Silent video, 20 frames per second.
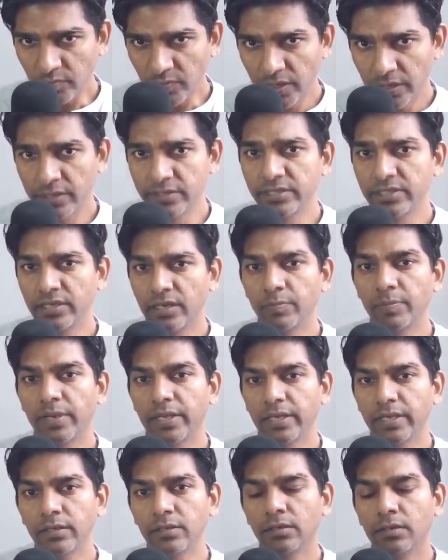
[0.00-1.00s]
is in a
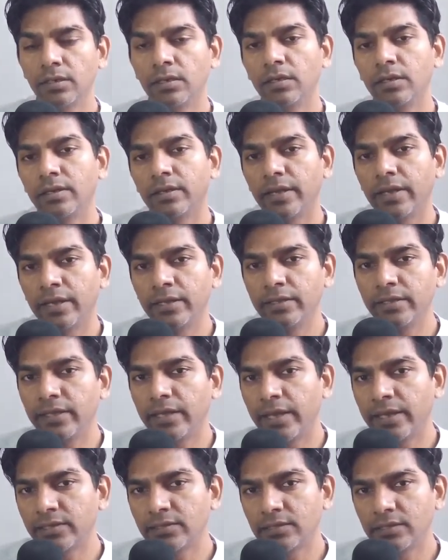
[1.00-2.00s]
plane, and the
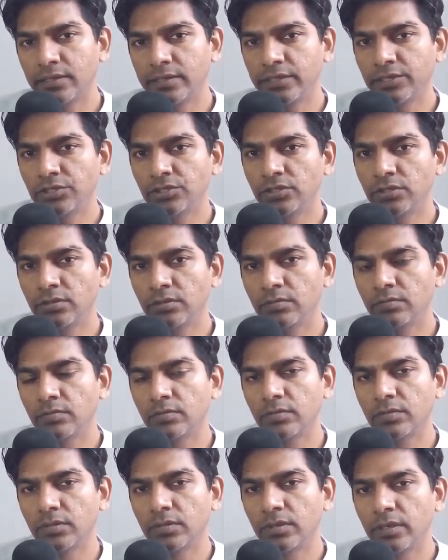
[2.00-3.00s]
acceleration
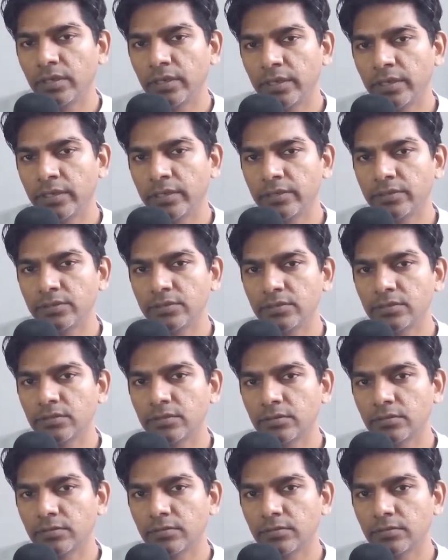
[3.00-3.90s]
is